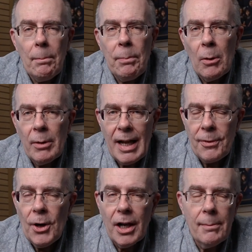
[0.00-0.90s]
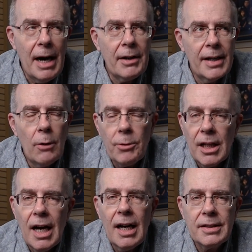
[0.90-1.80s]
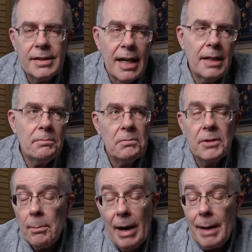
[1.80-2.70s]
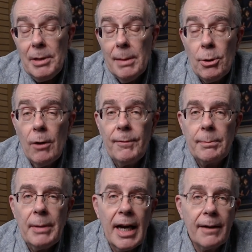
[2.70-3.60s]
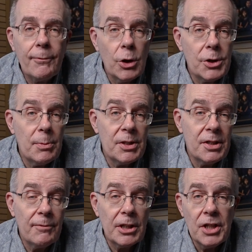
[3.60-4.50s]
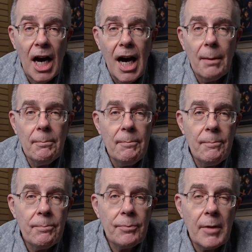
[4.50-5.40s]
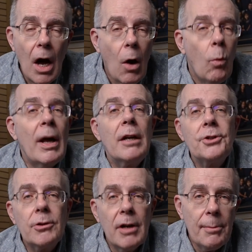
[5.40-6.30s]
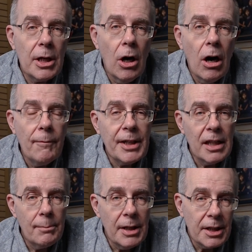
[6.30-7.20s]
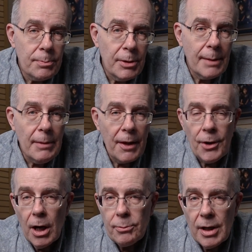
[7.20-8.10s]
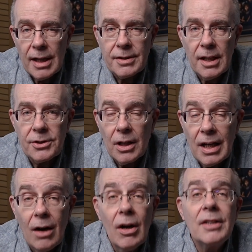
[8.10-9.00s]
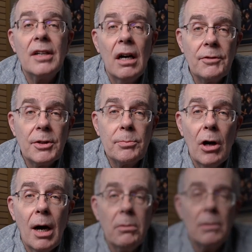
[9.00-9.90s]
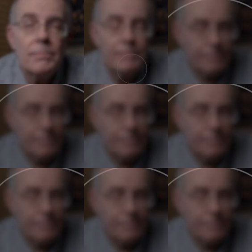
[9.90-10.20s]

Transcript: But when I thought about it, I realized that there might be a perfect bag for a specific job. Why don't you grab a coffee and let me explain my thought process on how I solved this problem.